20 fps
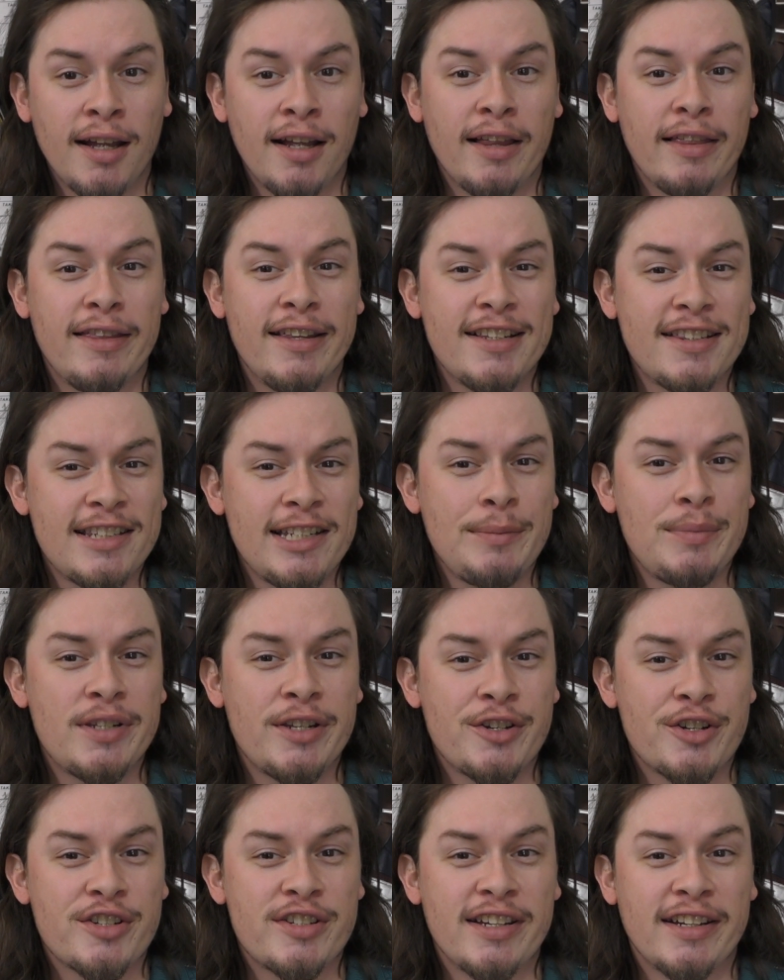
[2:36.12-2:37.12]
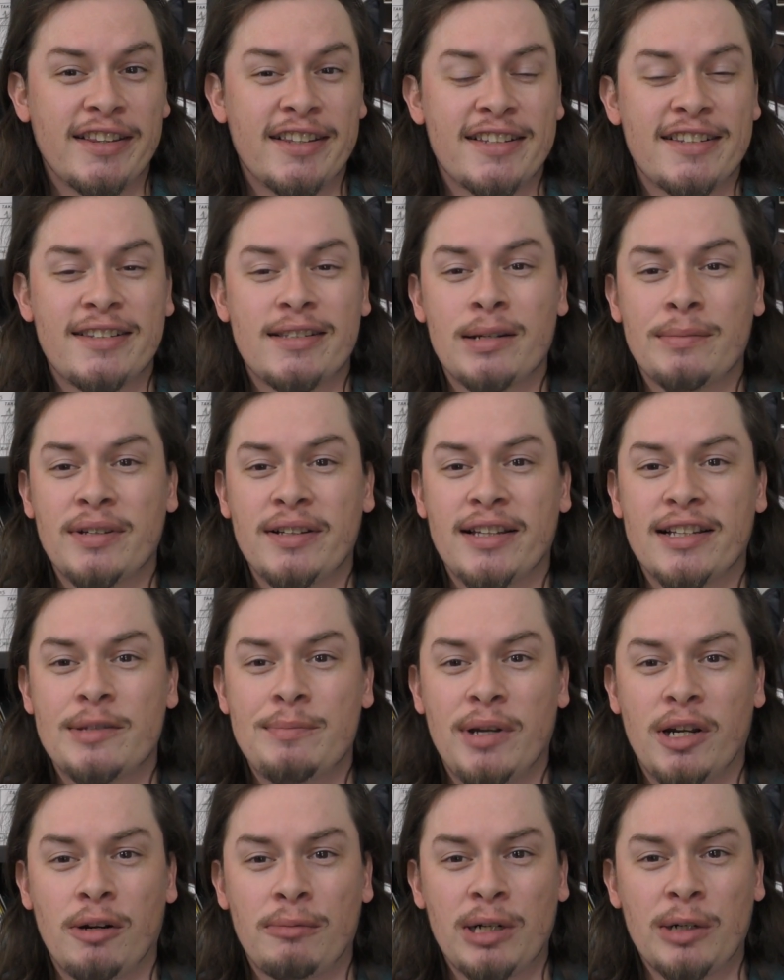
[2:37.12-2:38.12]
This seems interesting. This is something that's
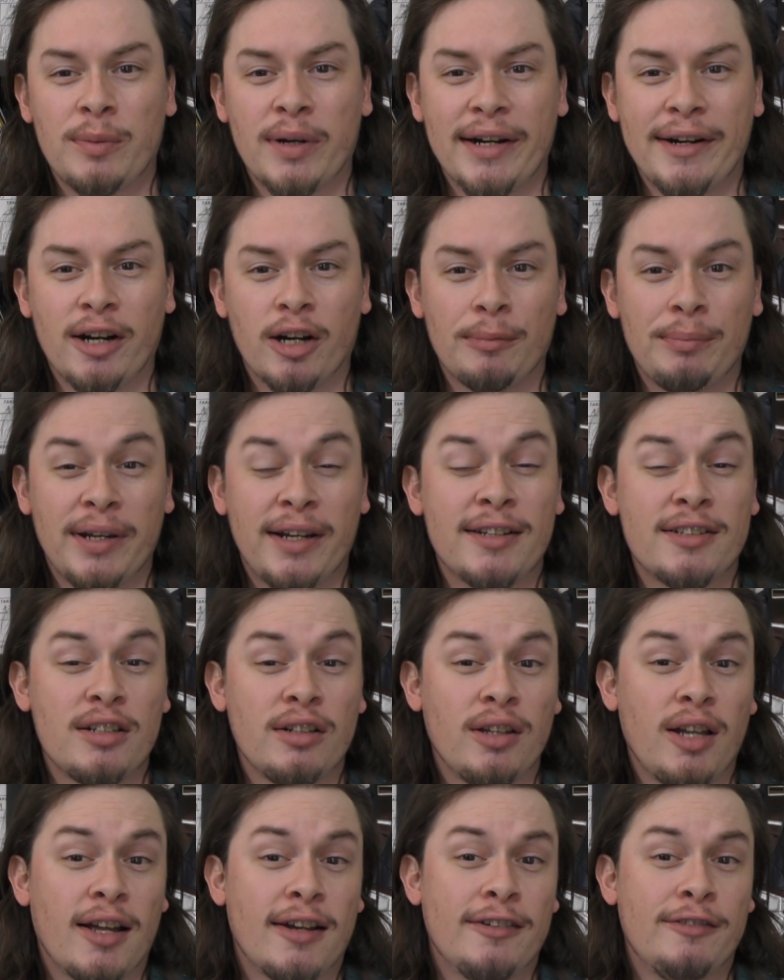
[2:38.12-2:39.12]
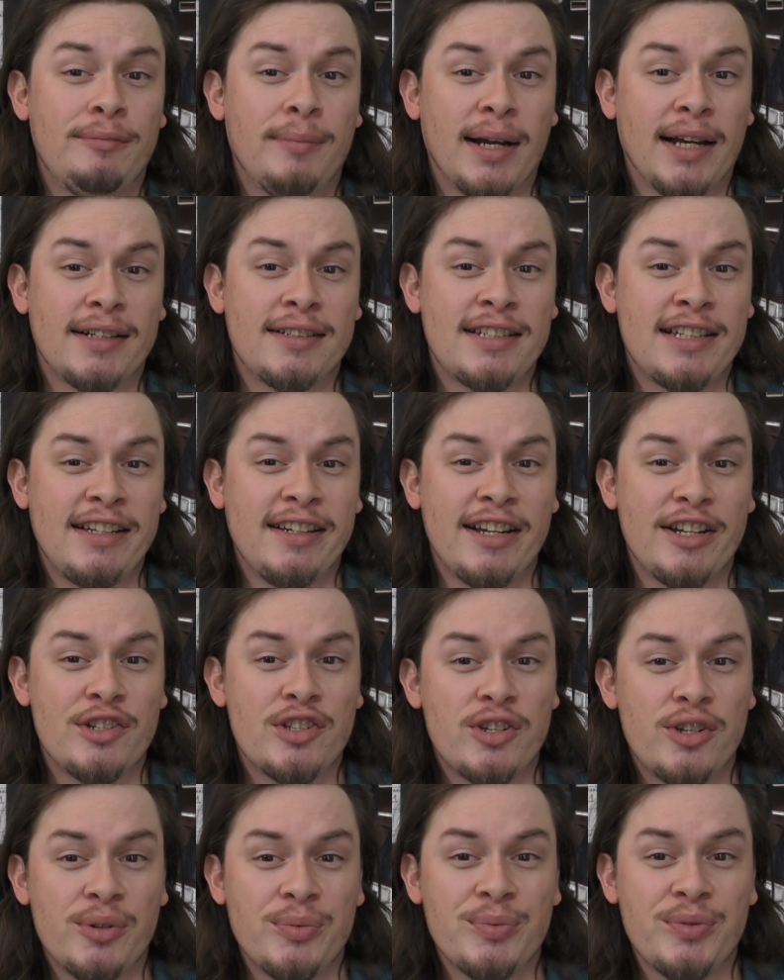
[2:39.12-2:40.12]
been on my radar because a lot of my teenage
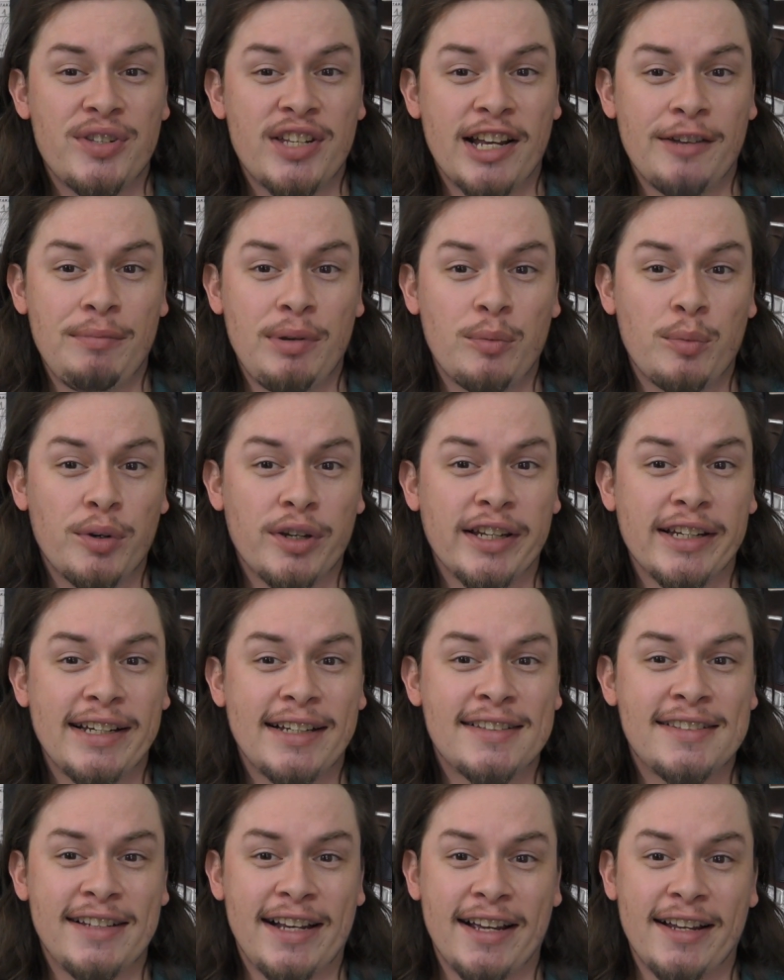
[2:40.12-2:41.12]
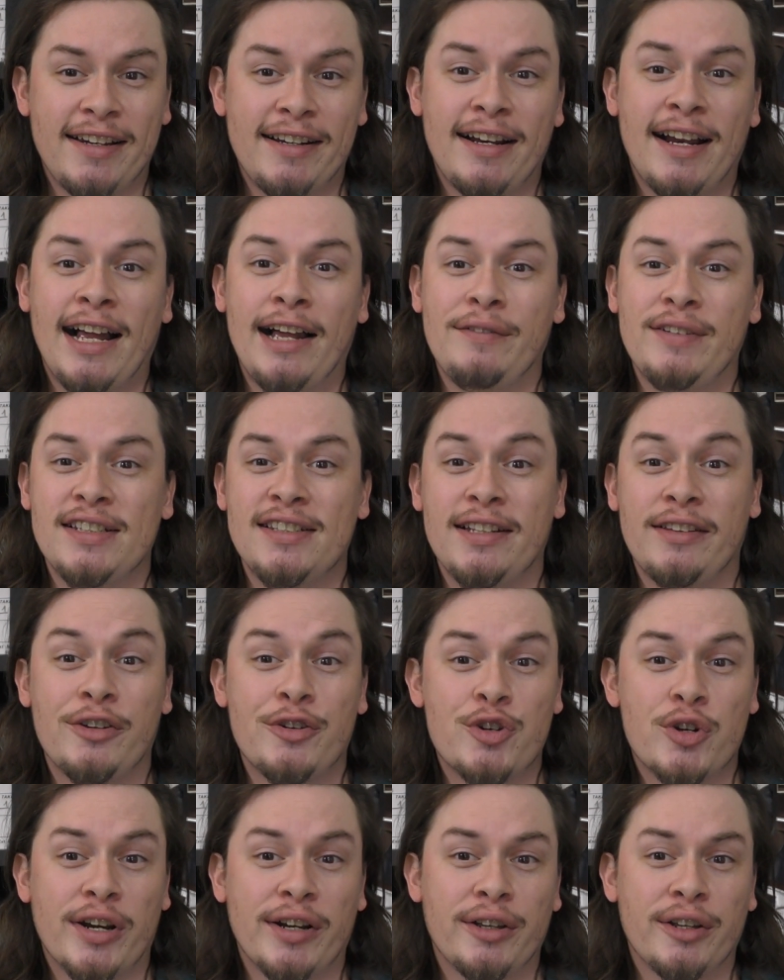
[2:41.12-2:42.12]
students have been really excited having seen the
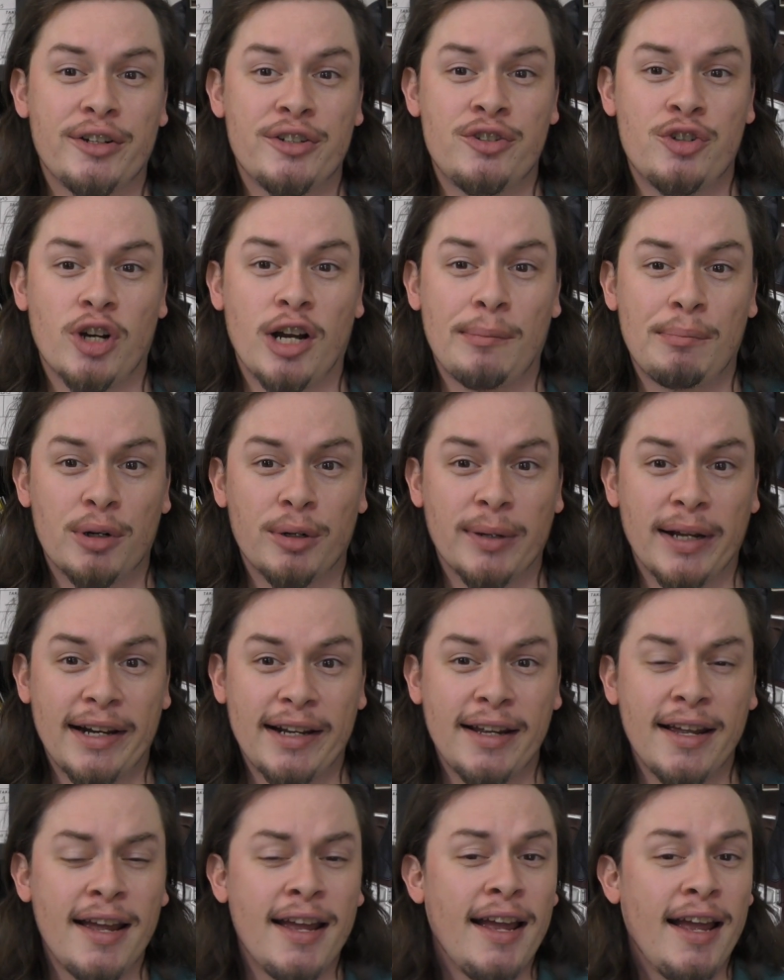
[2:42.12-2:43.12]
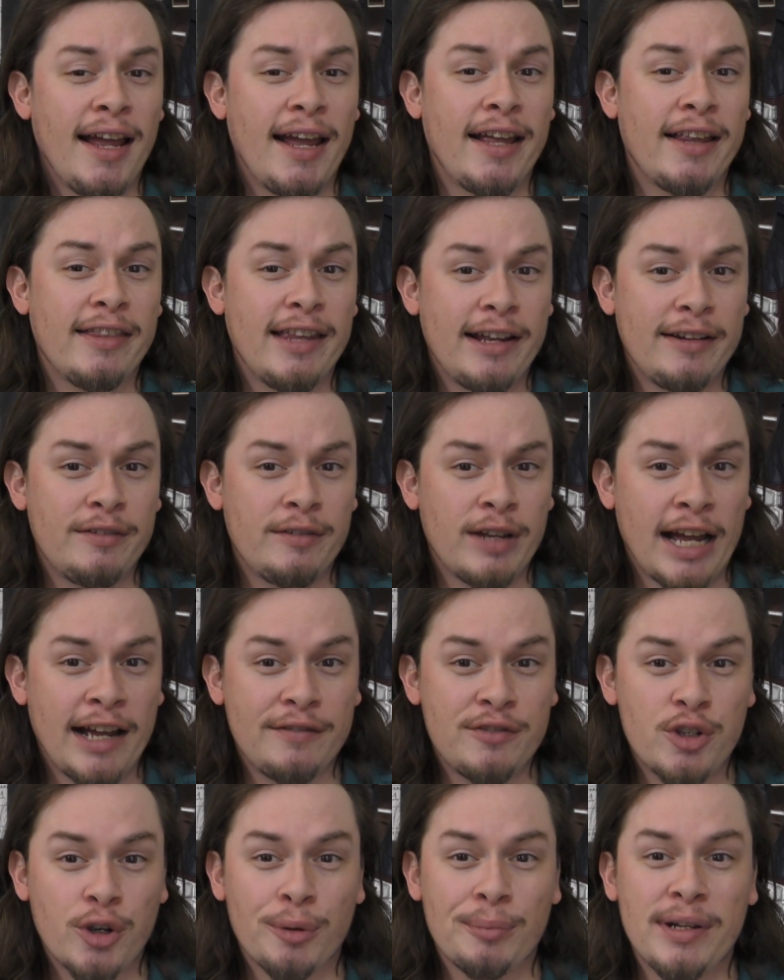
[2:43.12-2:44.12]
trailers drop already, and they have
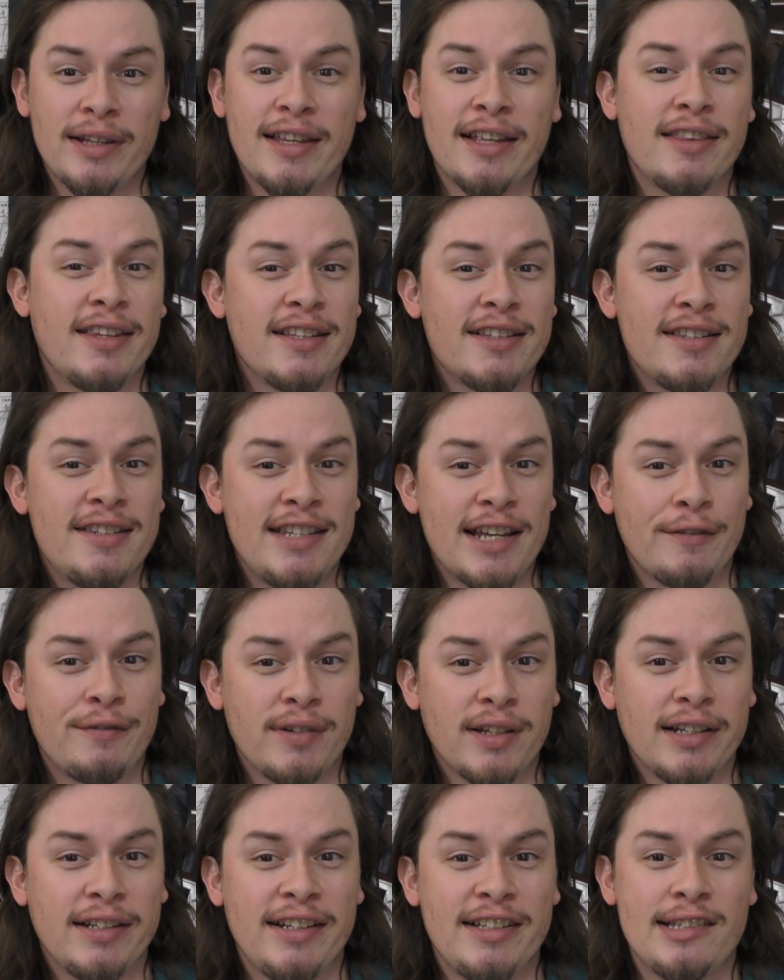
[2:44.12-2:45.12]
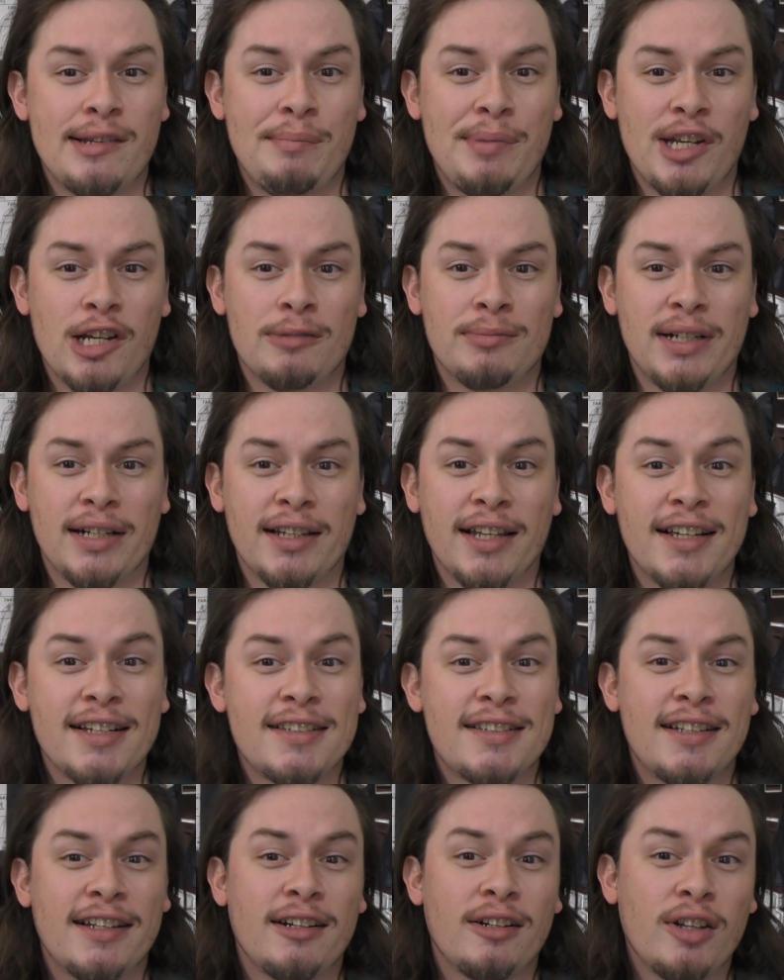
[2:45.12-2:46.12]
told me that this definitely needs to be on my
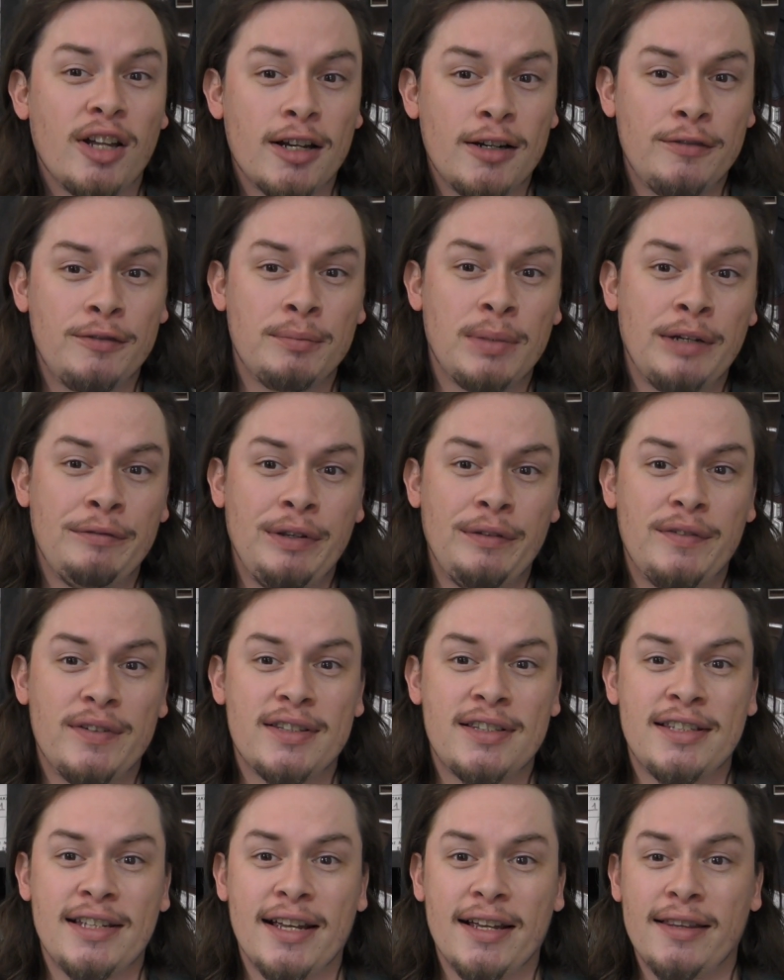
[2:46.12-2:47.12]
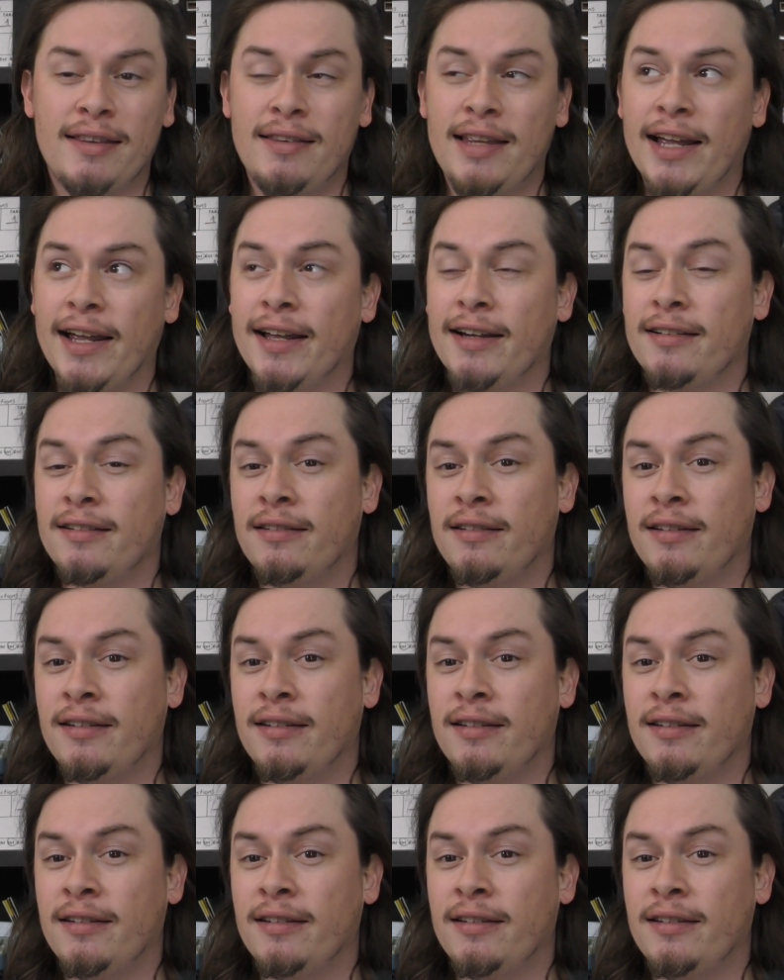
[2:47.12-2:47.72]
list, and a lot of them have even said that